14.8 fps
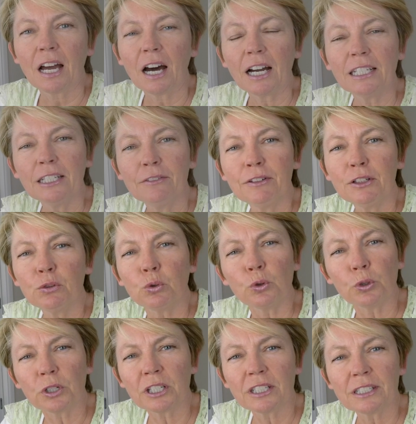I live in
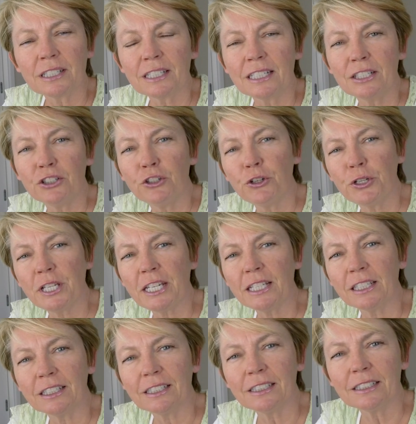Auckland in New
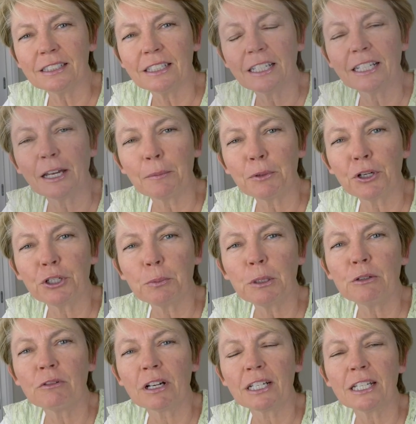Zealand and I'm going to
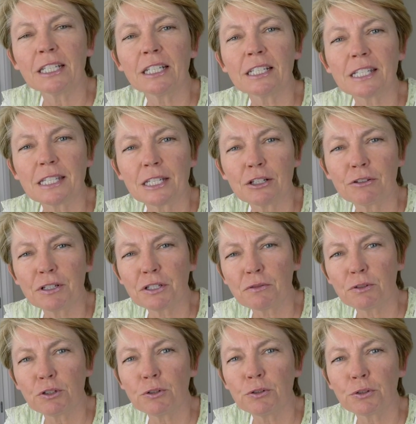be running a series
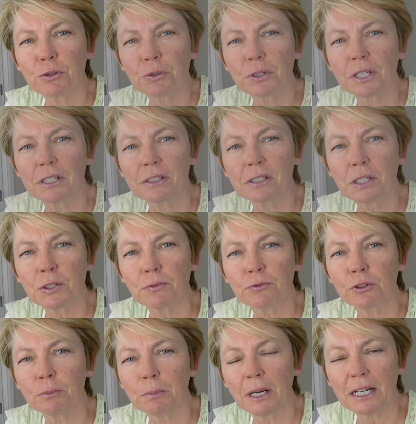of tutorials
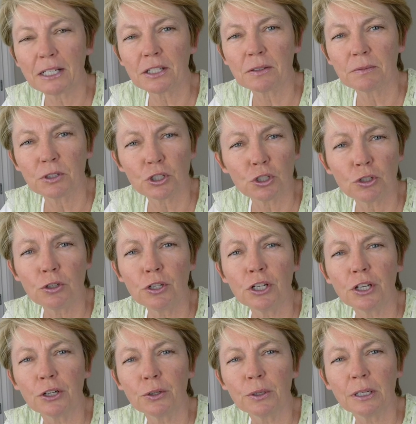from my
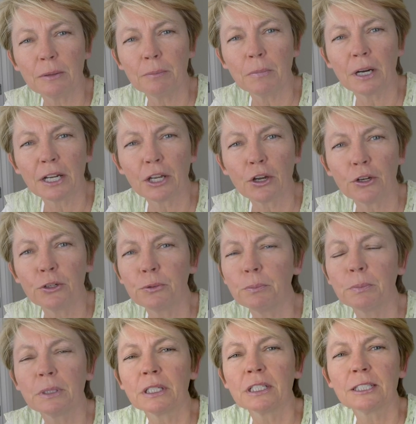studio in my
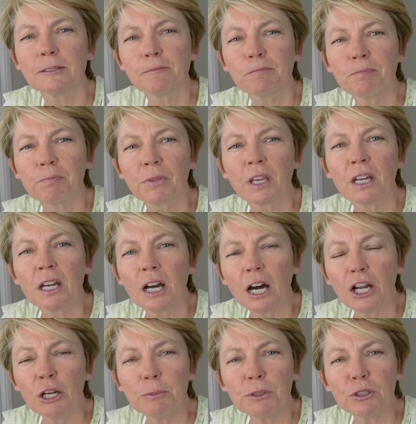home.
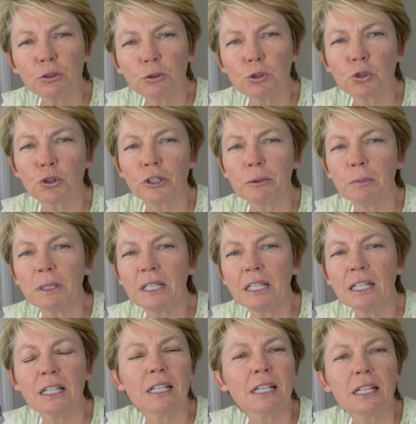I hope that you'll join me
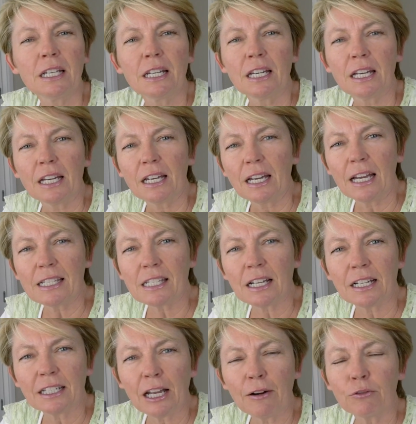as
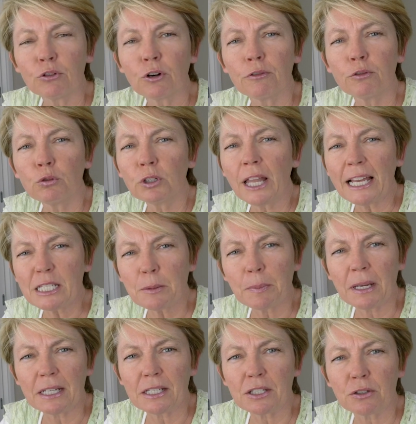I cover off all
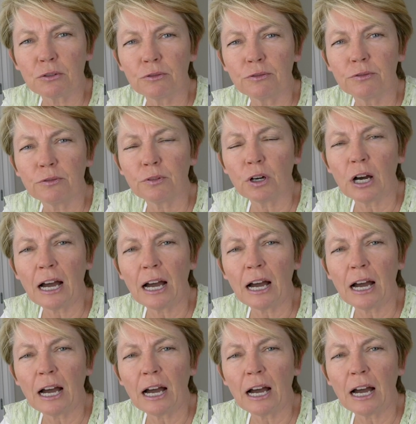aspects of